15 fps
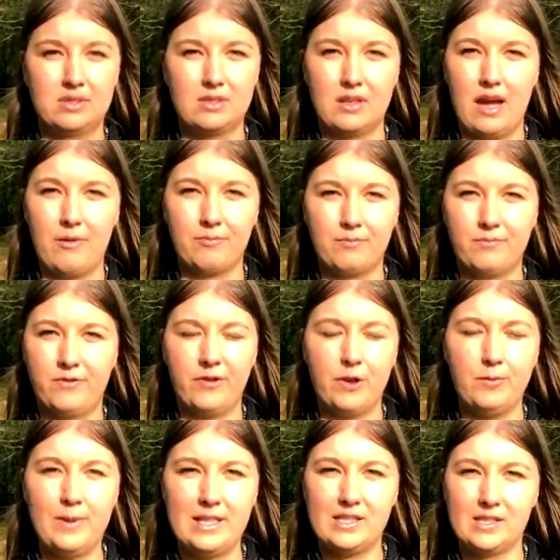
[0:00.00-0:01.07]
a few
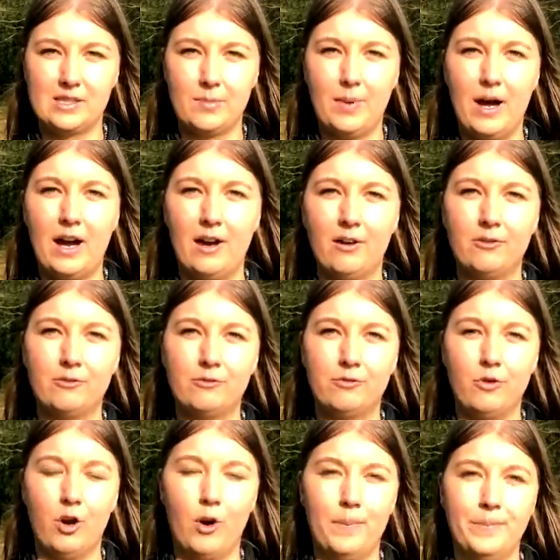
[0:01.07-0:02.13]
meters apart
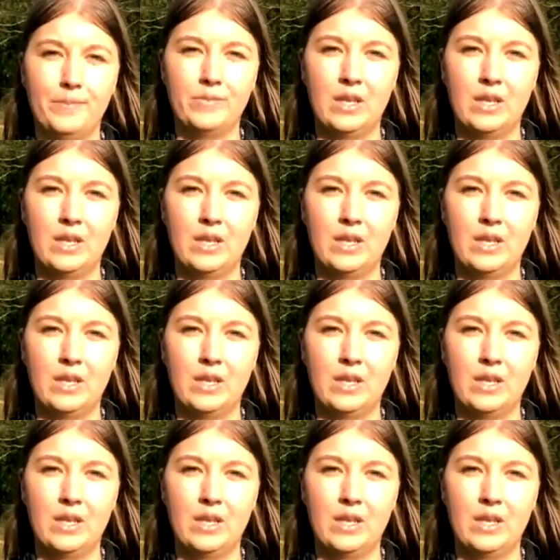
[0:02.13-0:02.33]
from